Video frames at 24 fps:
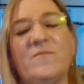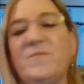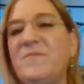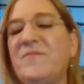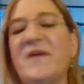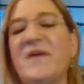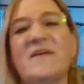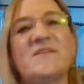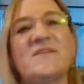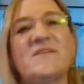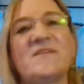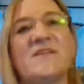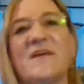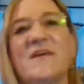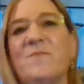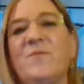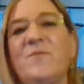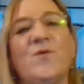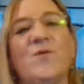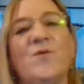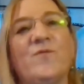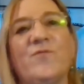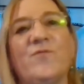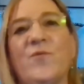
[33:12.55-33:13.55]
things like
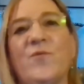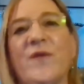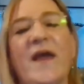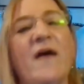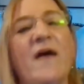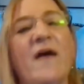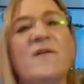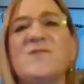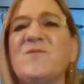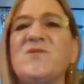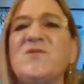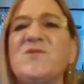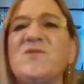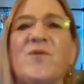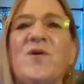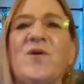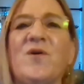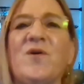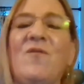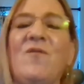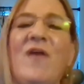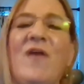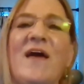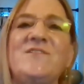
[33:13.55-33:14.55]
beautiful gowns, which were
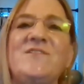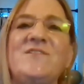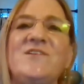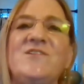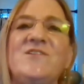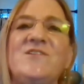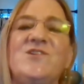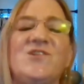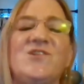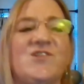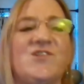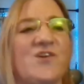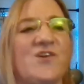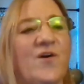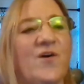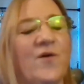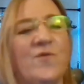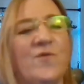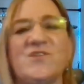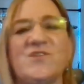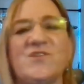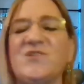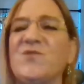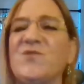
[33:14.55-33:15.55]
collected to
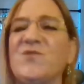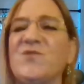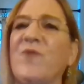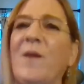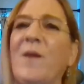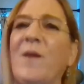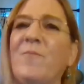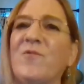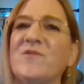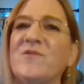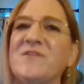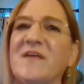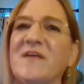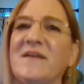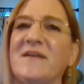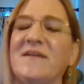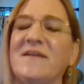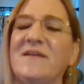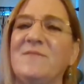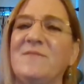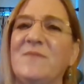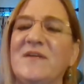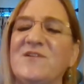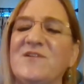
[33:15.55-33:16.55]
show, just to represent
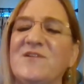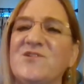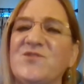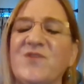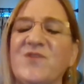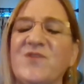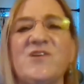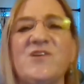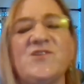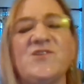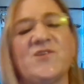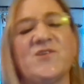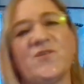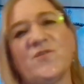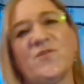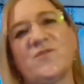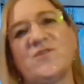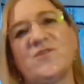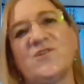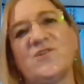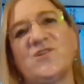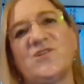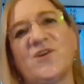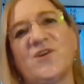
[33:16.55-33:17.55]
an administration or
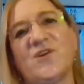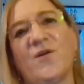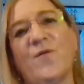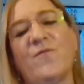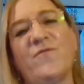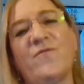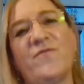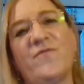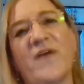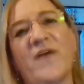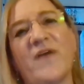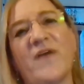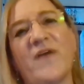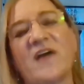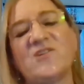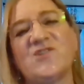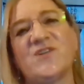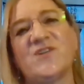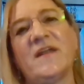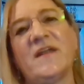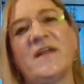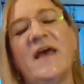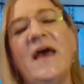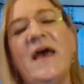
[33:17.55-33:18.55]
to show
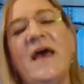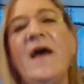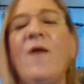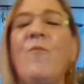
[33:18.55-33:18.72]
fashion.